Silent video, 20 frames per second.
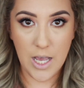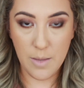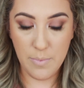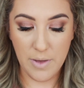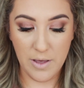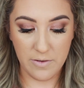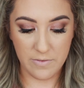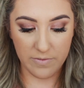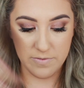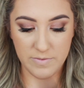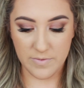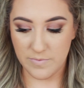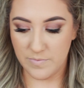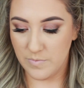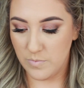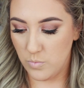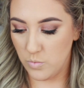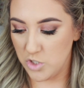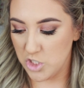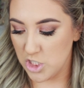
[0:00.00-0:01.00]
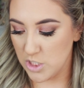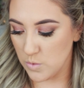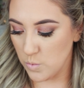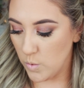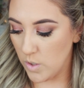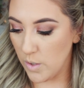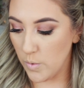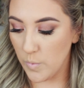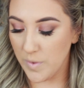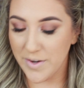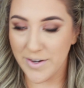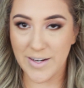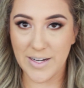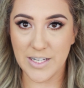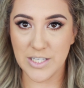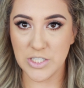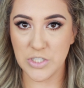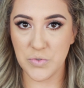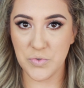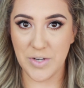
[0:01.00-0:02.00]
above, which is what we are
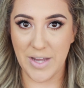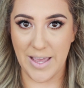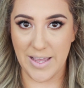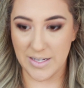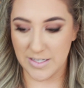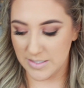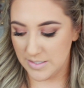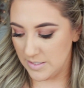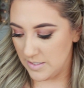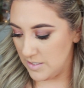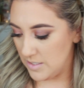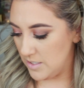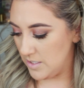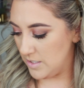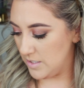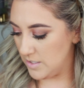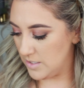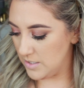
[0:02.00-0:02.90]
gonna do next.